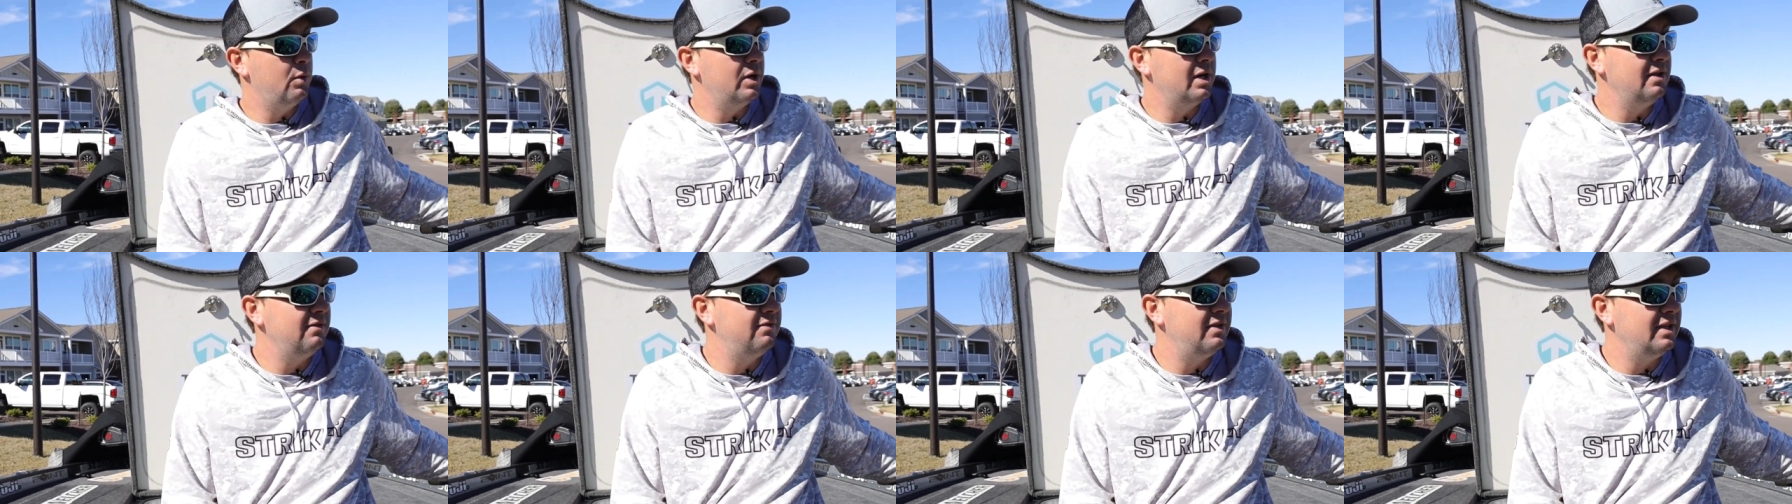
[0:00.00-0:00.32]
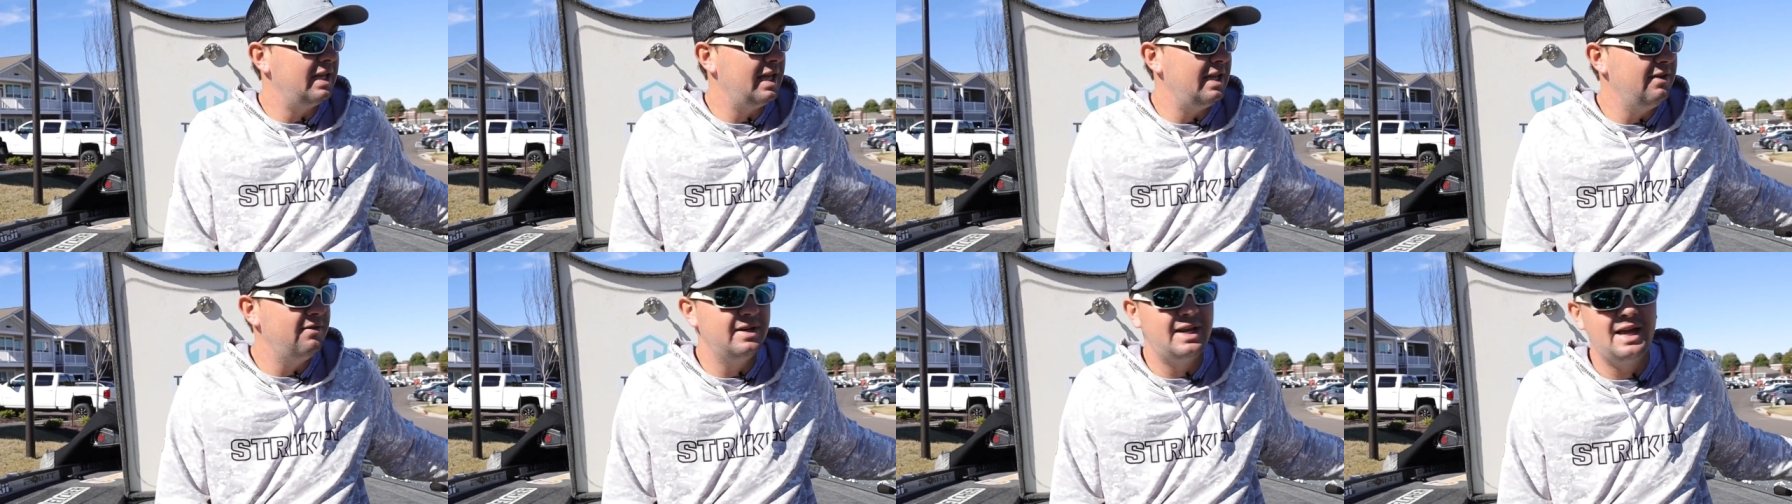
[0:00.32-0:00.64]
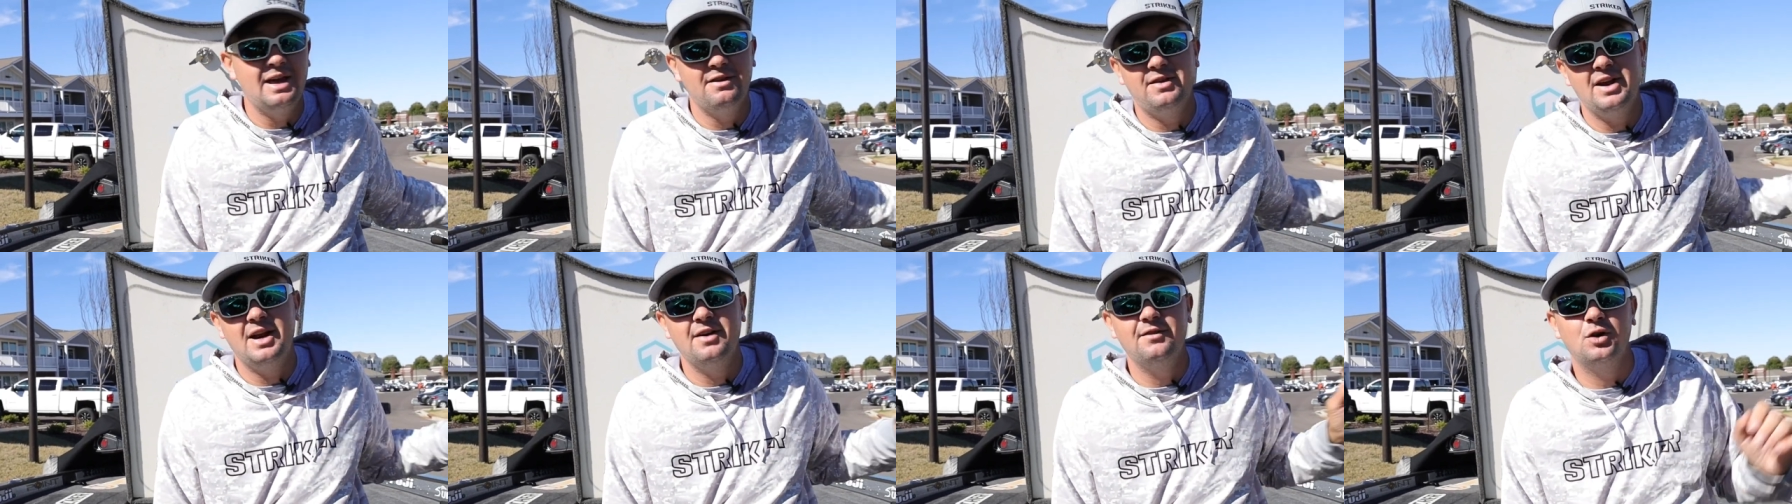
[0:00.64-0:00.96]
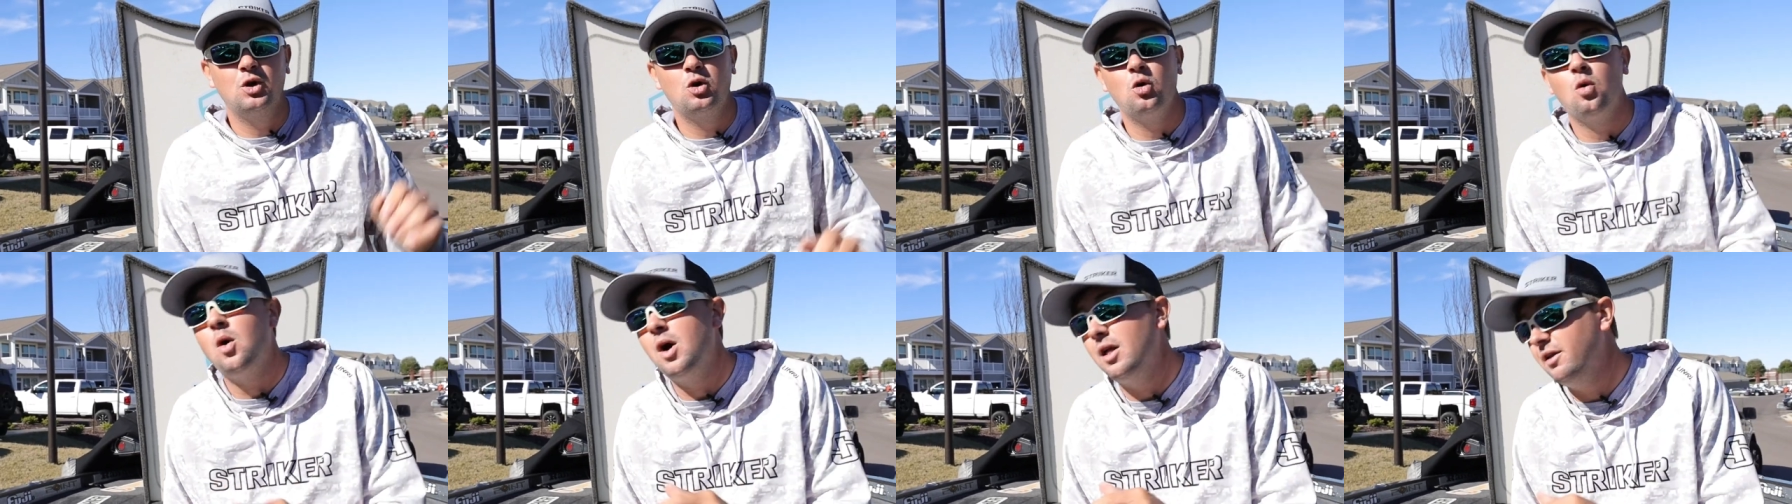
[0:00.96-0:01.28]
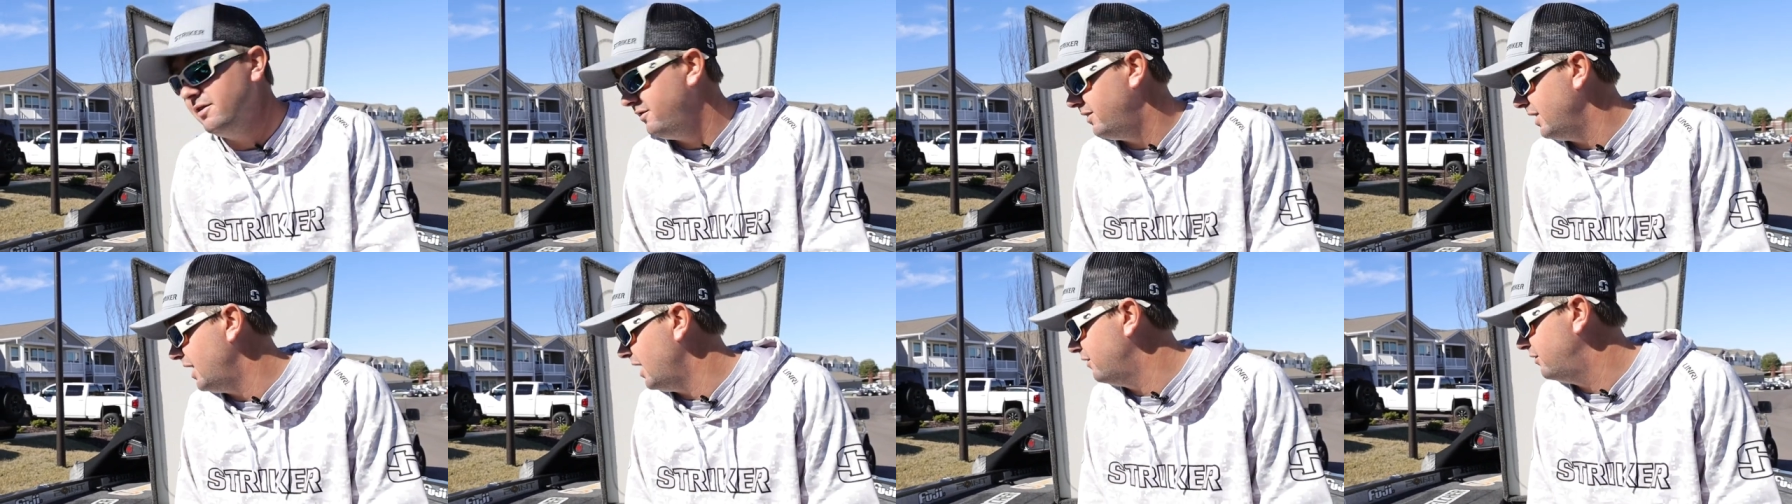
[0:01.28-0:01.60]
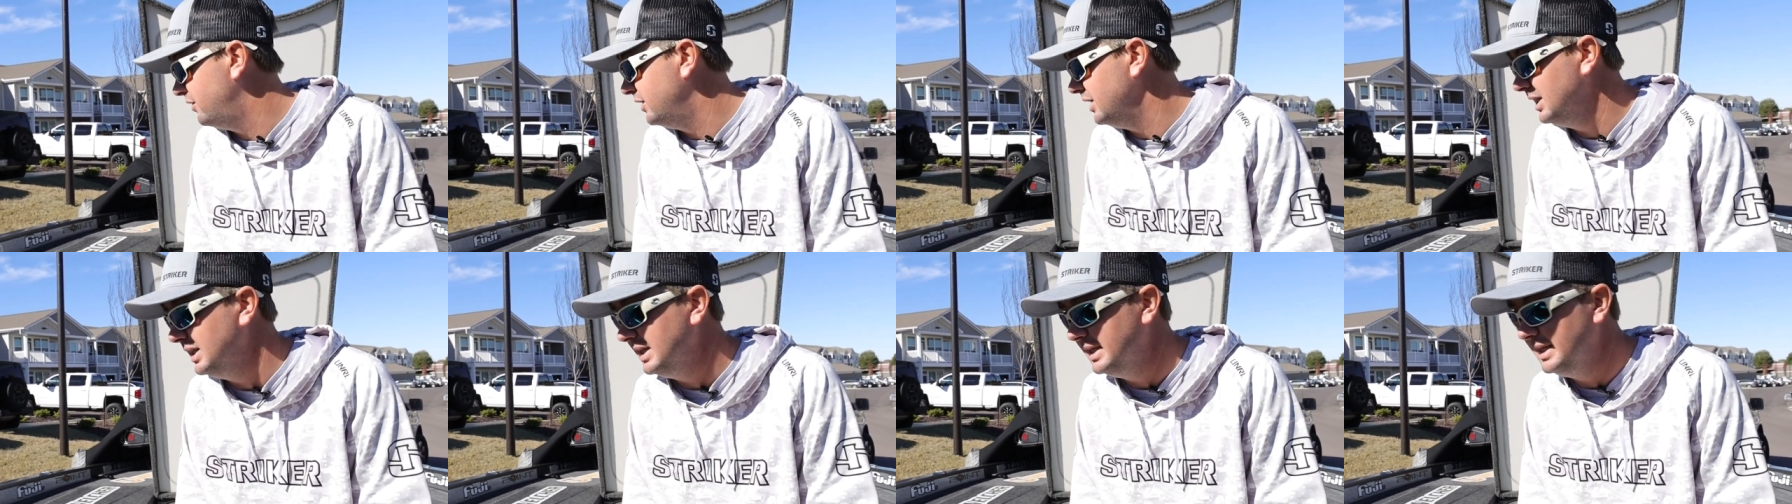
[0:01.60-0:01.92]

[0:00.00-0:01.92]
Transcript: I wouldn't even, even have ever qualified for the